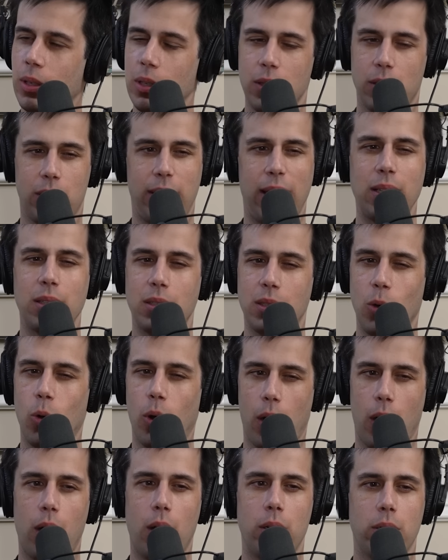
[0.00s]
Yeah. Is that so
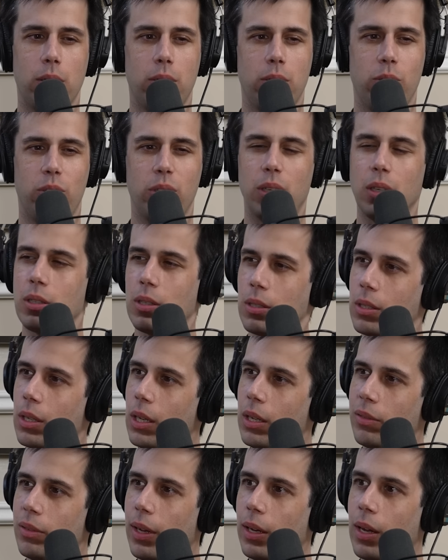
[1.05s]
hard to to
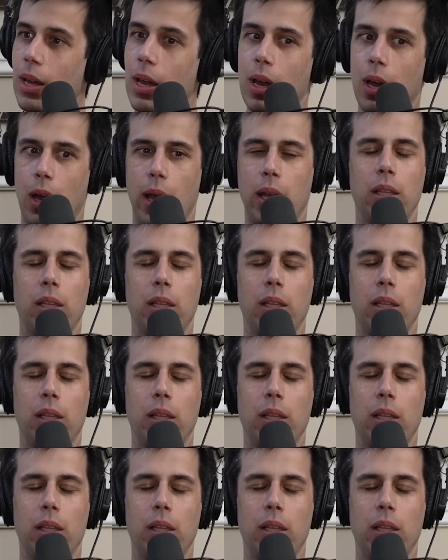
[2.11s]
conceive? Like, right.